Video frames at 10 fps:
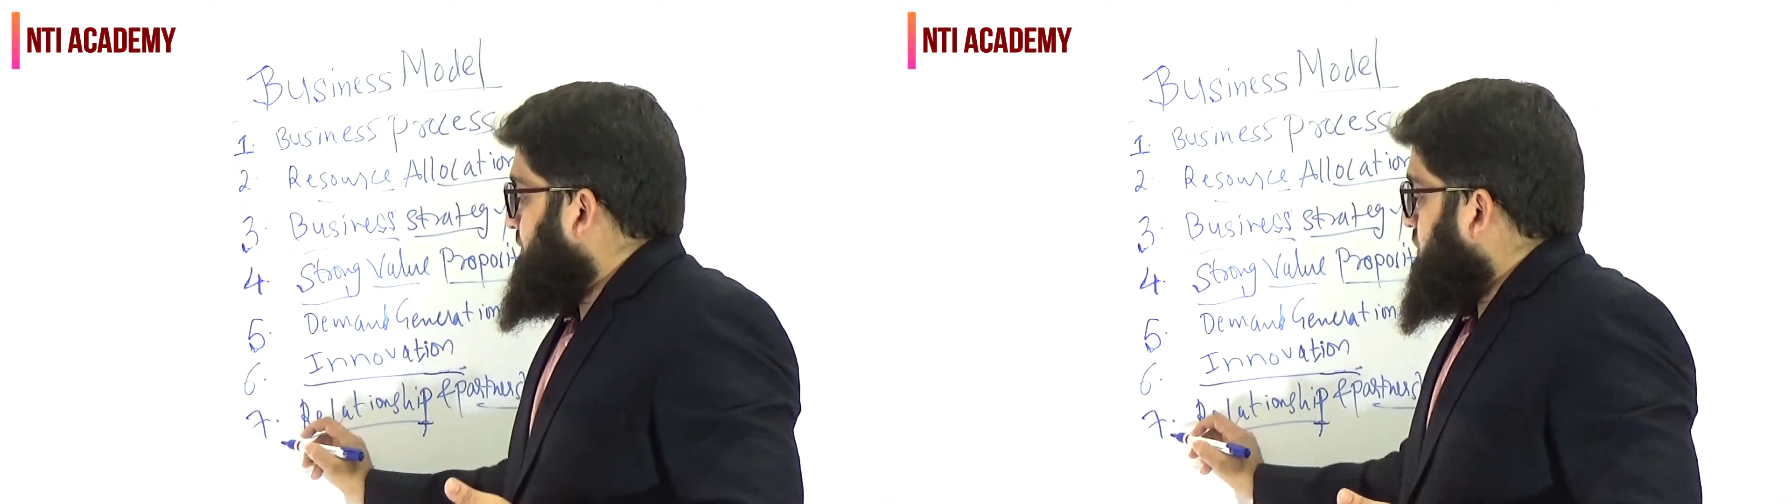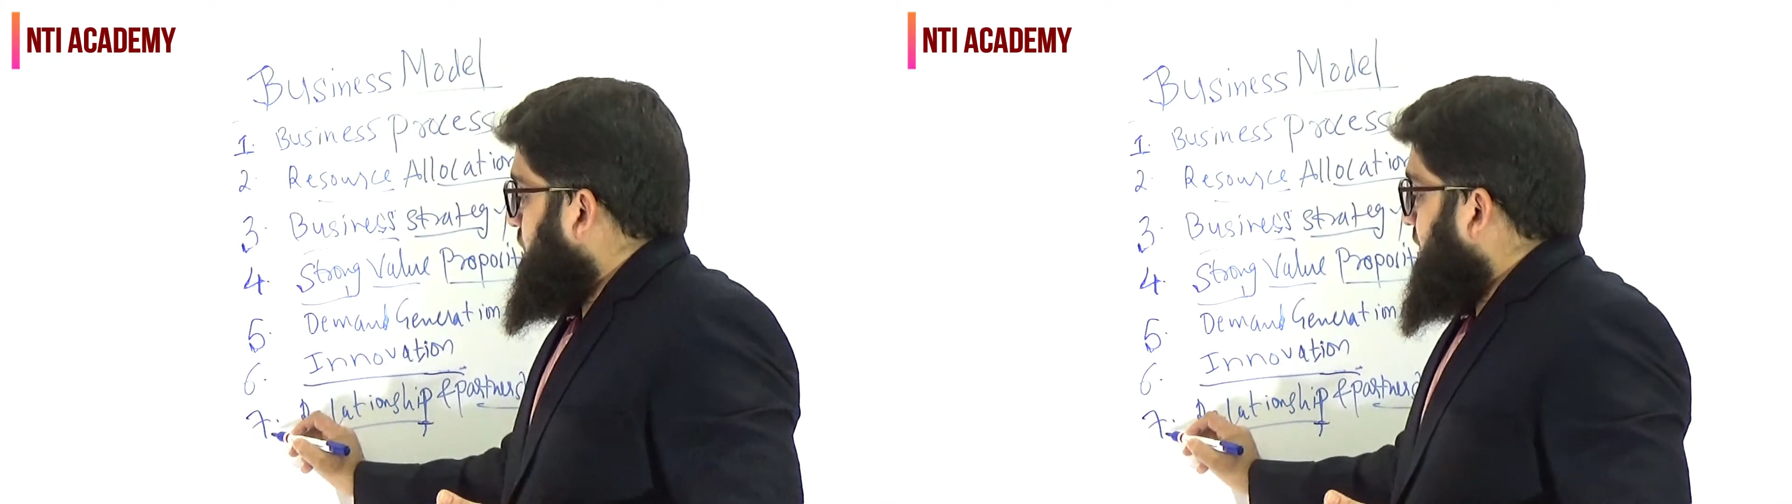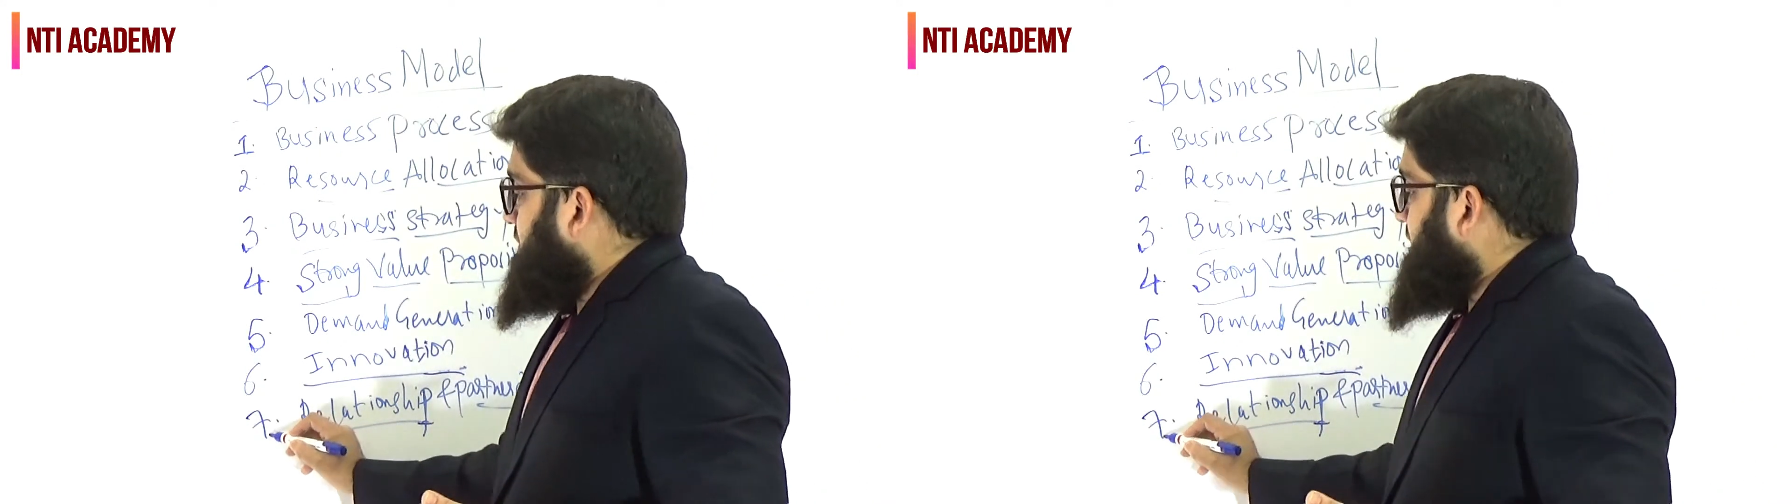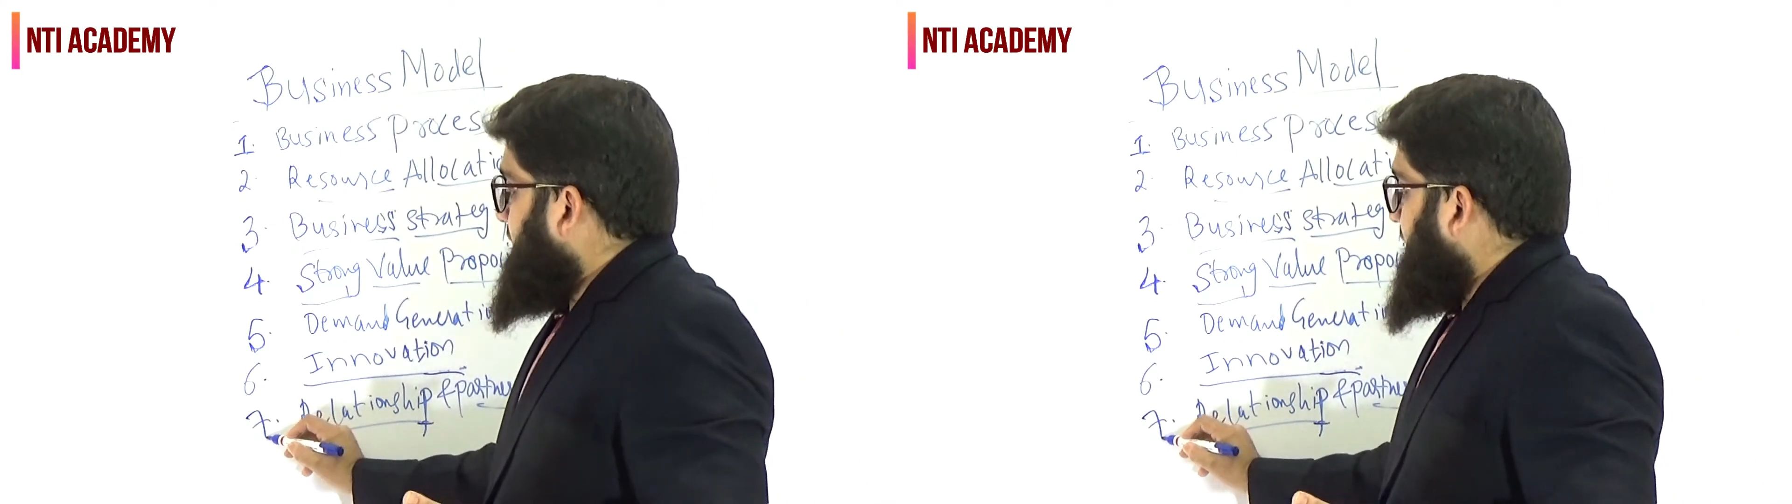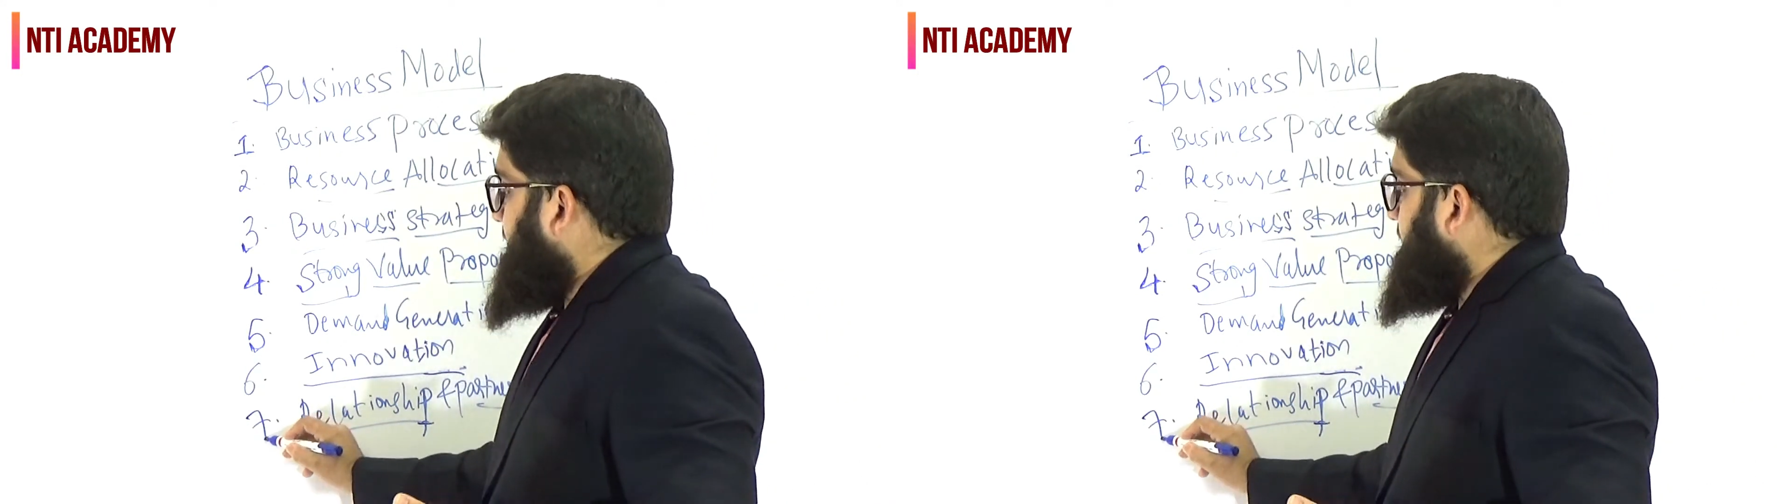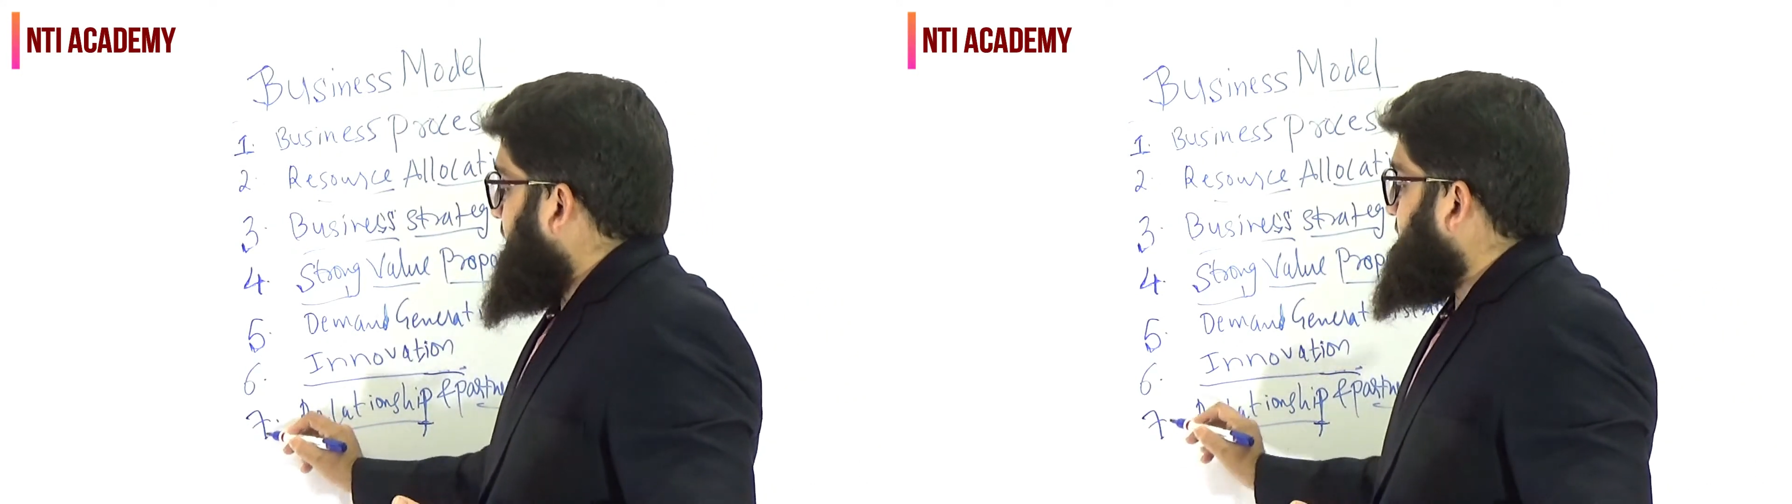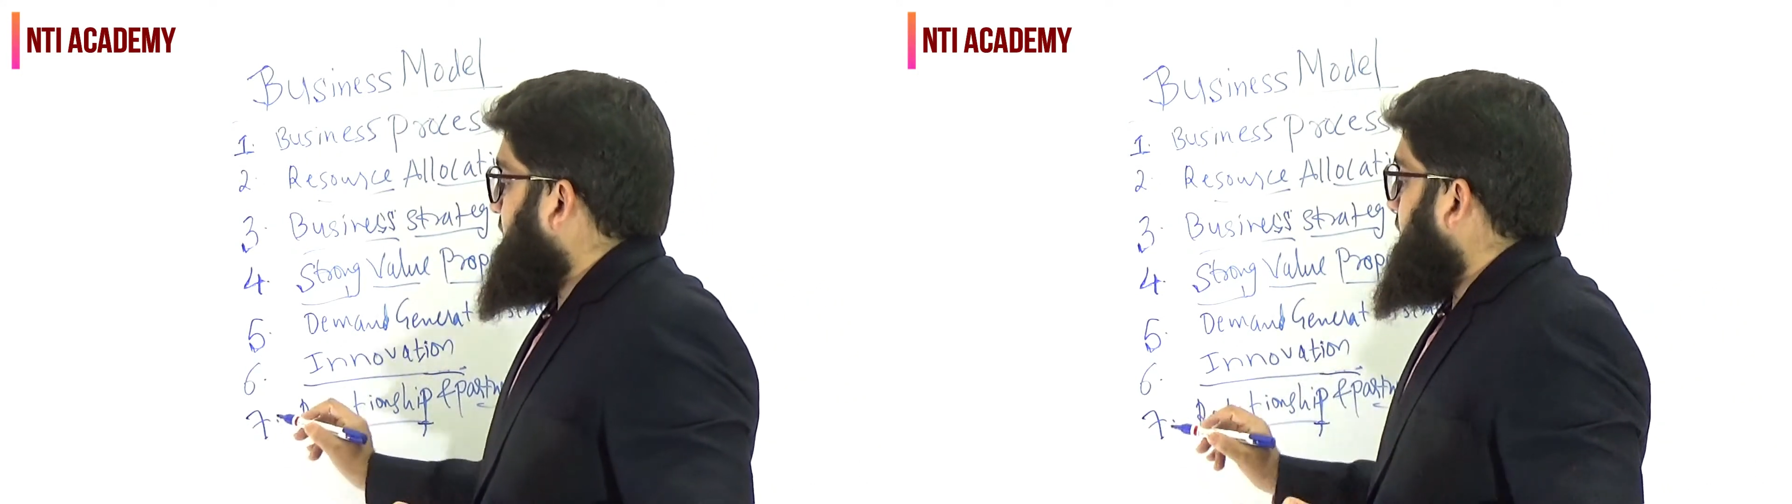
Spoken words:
So we can see that that's